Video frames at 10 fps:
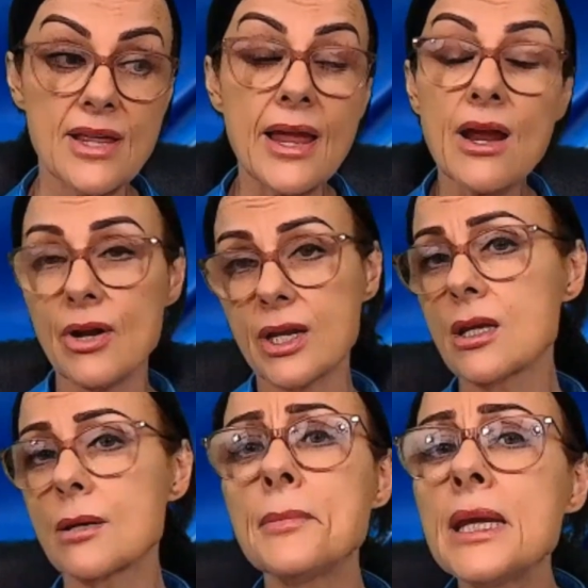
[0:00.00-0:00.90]
They are a
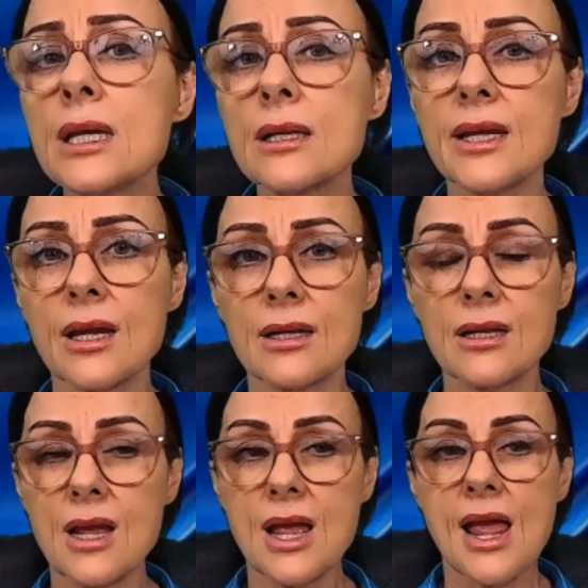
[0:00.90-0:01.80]

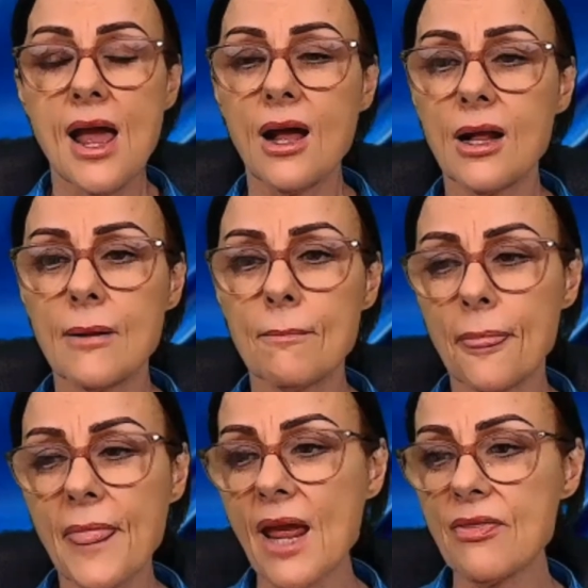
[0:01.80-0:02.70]
chameleon,
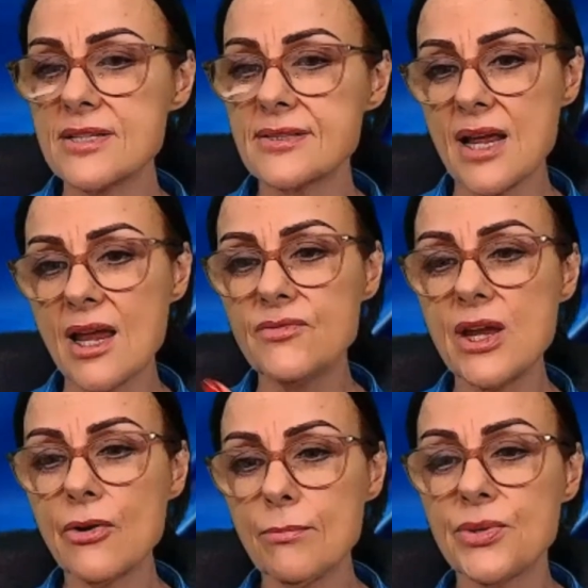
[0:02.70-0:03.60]
and they save
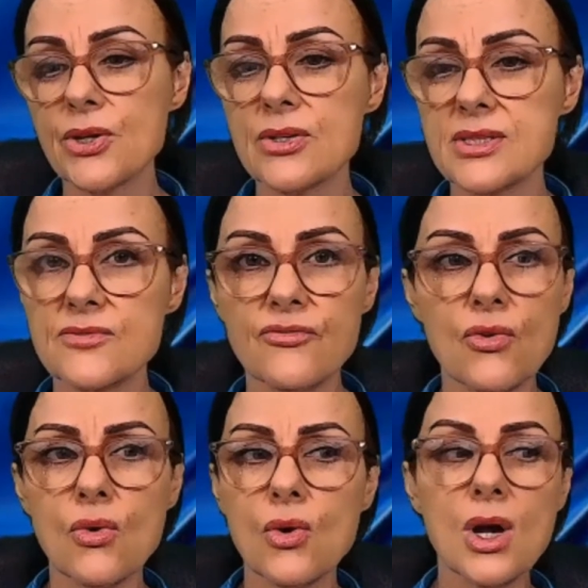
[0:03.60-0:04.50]
their abuse
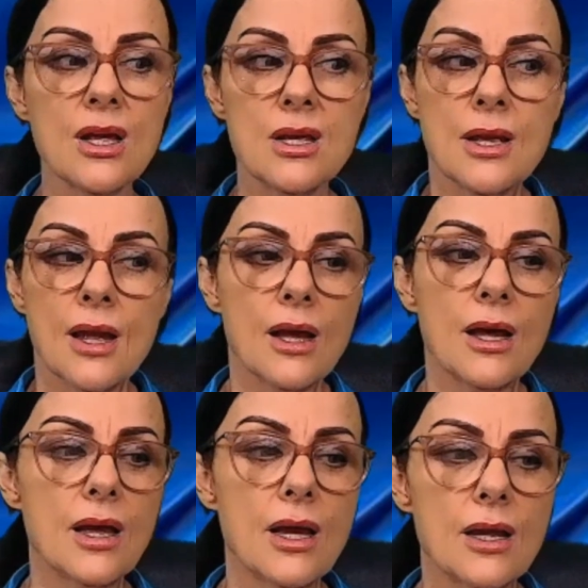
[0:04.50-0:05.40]
for
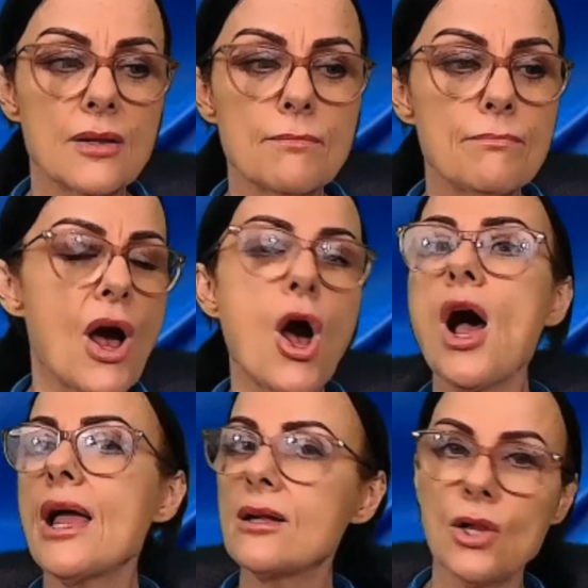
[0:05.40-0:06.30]

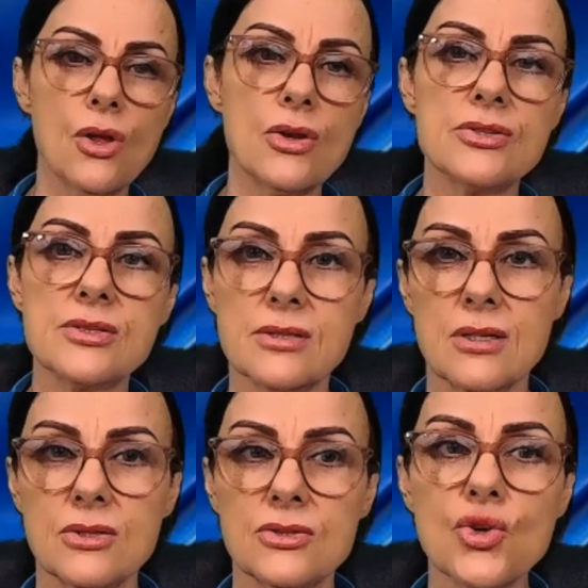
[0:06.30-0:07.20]
behind closed
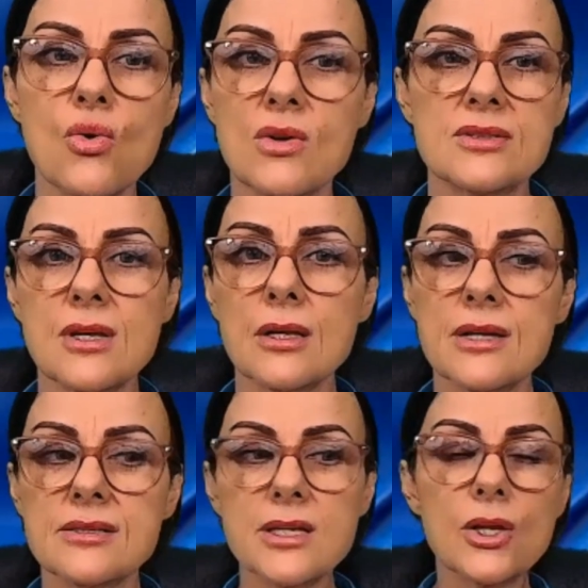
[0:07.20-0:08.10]
doors,
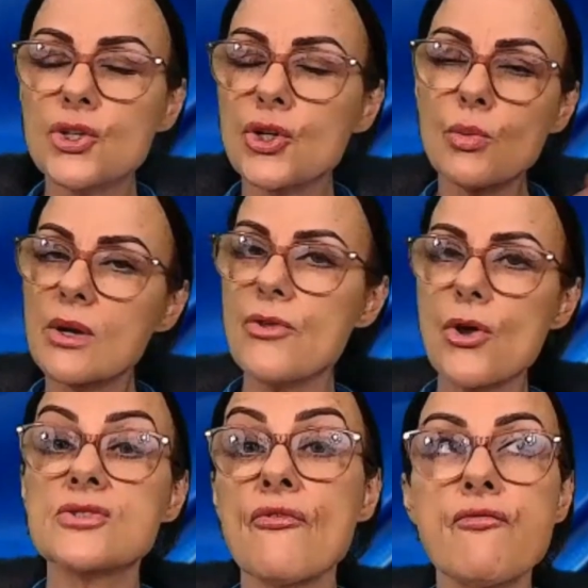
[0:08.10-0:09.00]
unless they're, you know, one of
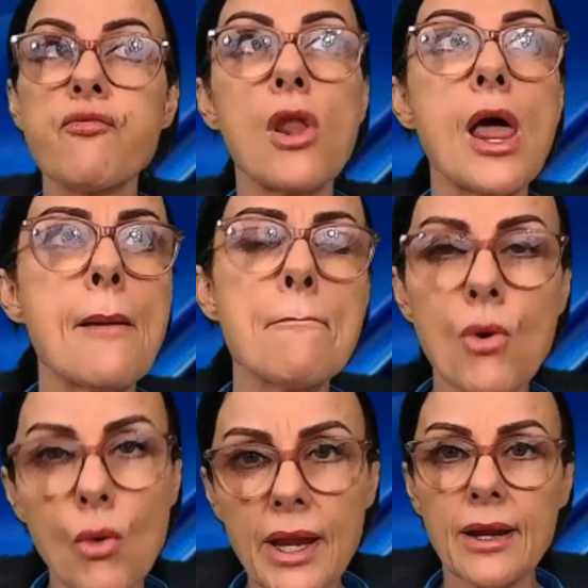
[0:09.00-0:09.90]
those
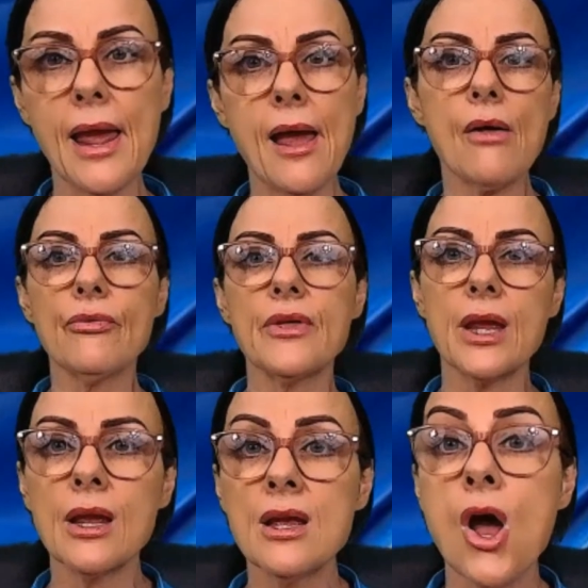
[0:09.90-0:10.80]
flamboyant, out
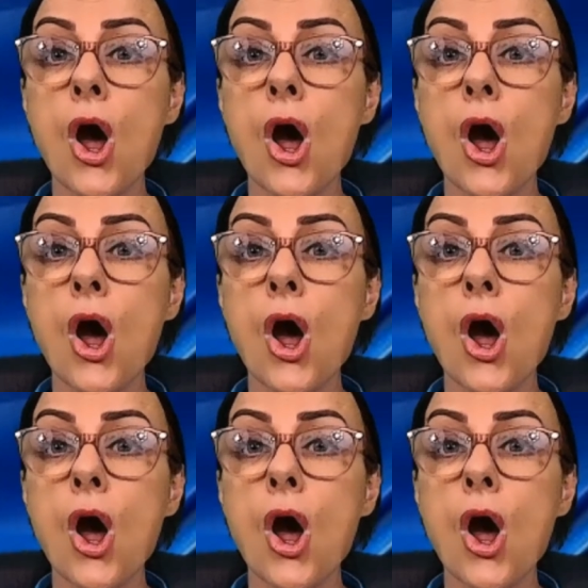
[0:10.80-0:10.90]
there,